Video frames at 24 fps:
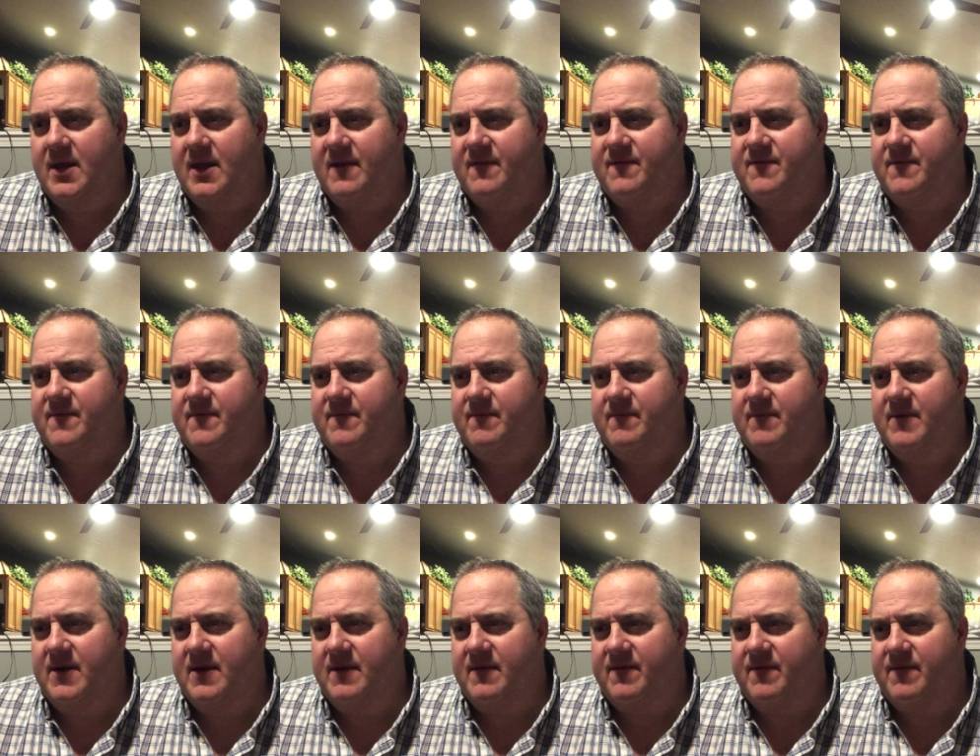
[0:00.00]
if
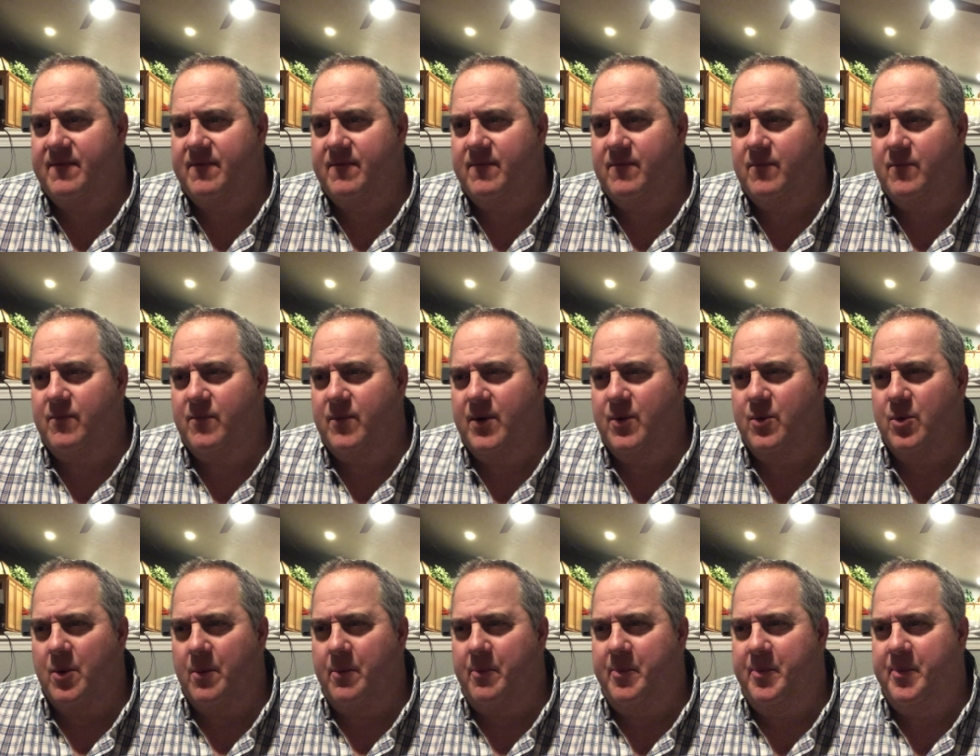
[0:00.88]
if we
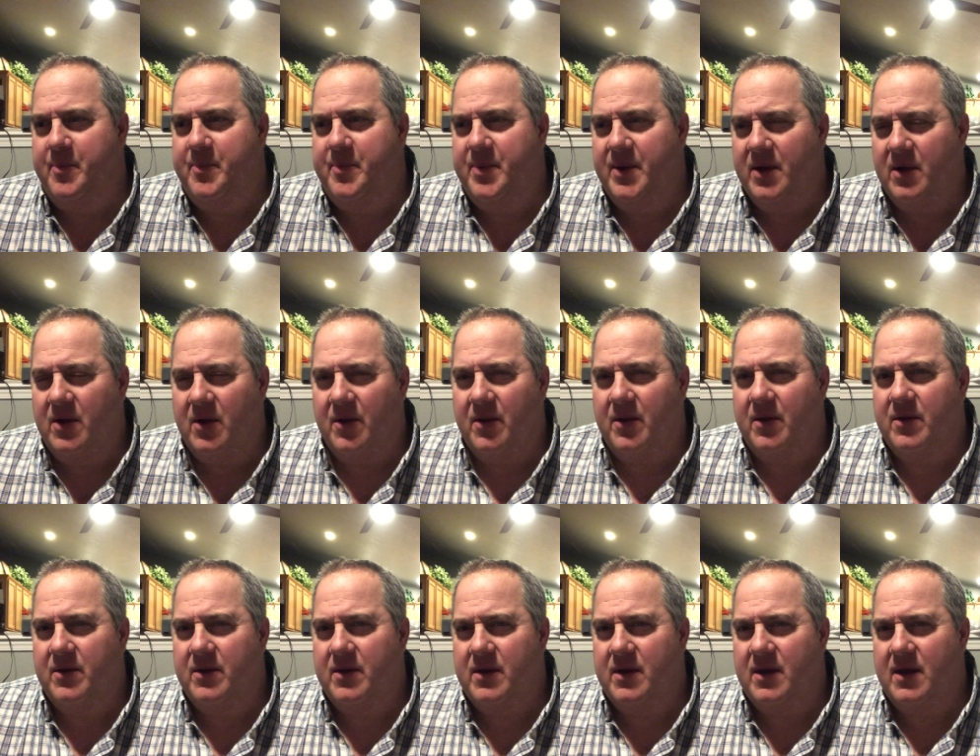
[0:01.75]
were built
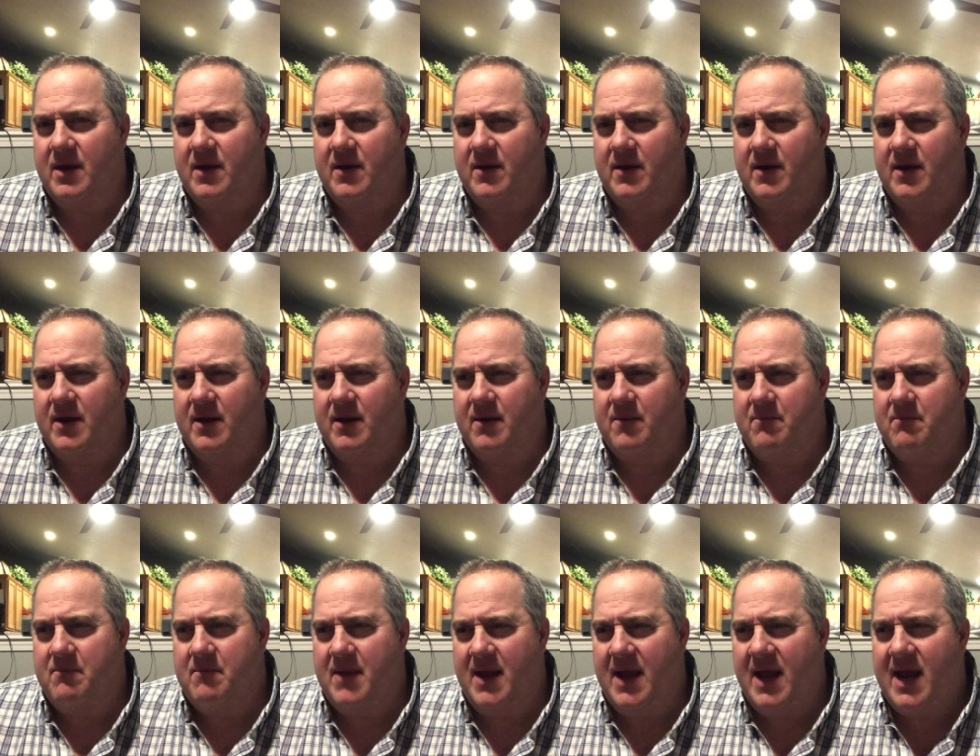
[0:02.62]
and
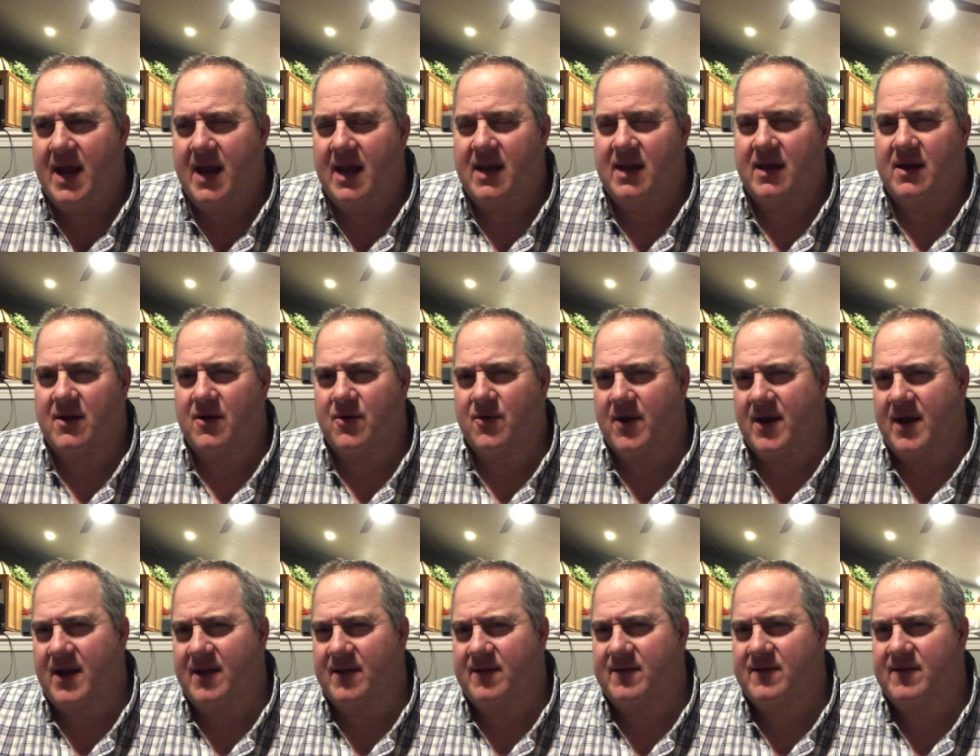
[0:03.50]
and made in
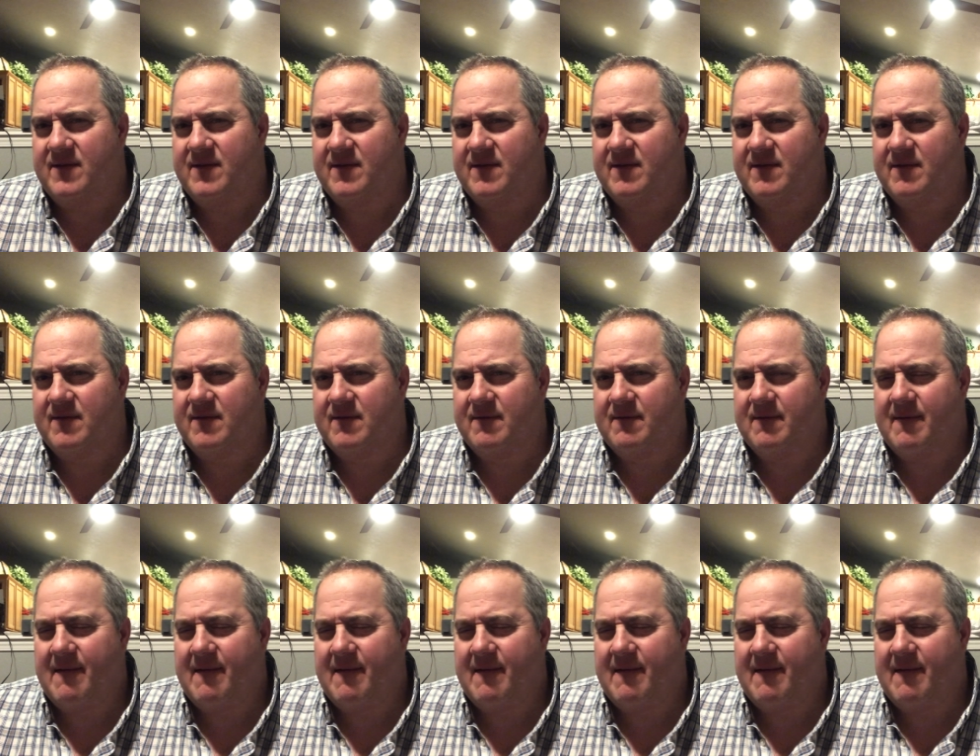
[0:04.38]
grace,